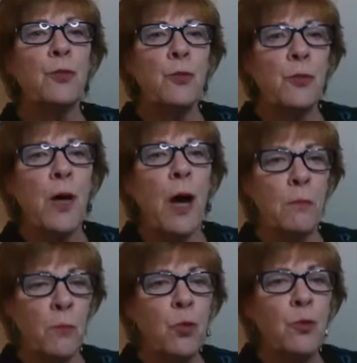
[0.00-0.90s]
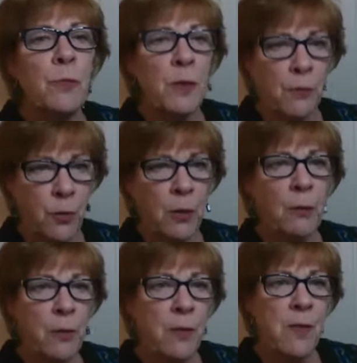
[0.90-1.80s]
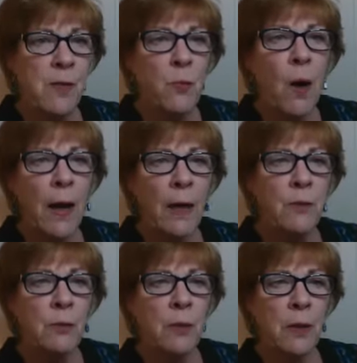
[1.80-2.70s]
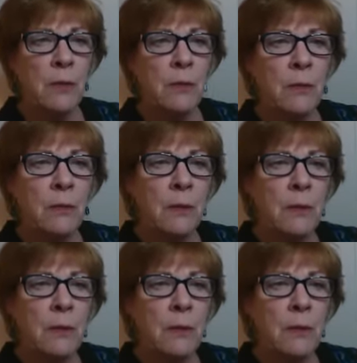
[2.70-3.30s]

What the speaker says: new thought movement forward is why I do what I do.